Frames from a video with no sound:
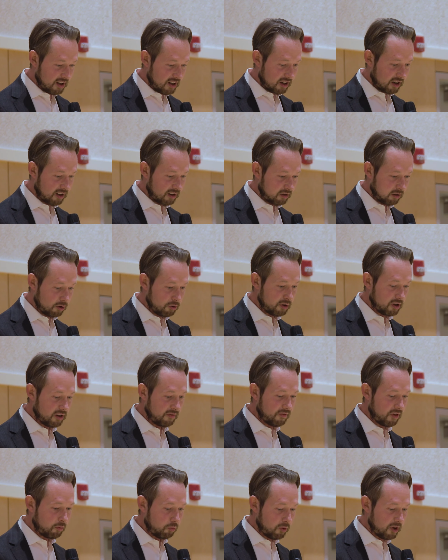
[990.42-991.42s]

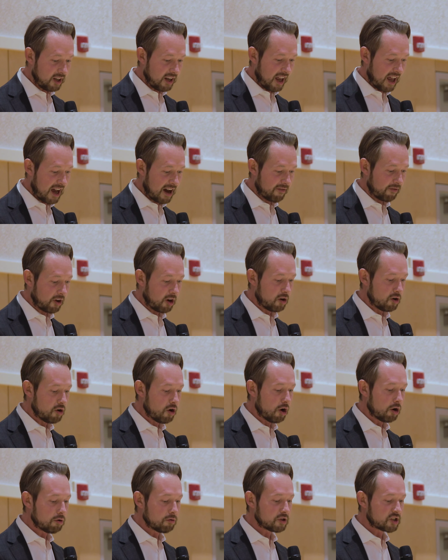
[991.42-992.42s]
concluded that we have
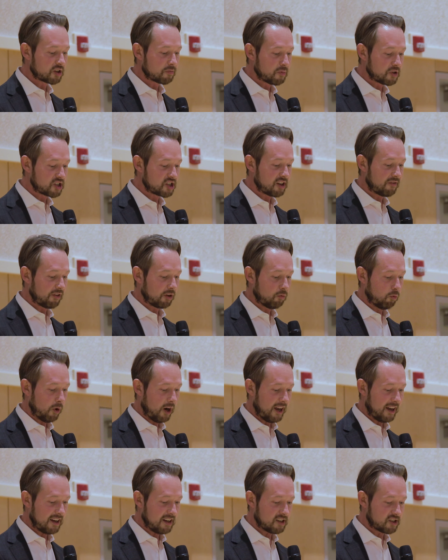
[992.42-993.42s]
no specific
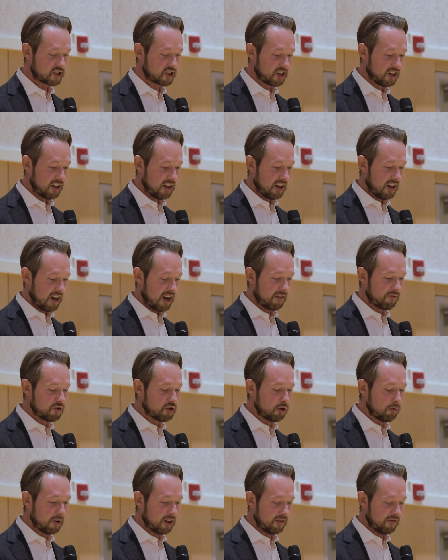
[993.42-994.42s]
ways of
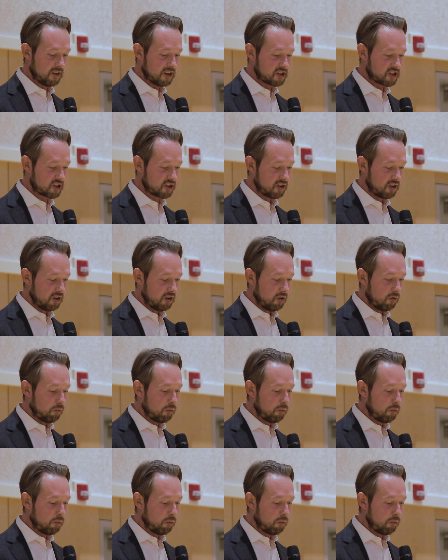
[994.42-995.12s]
doing this.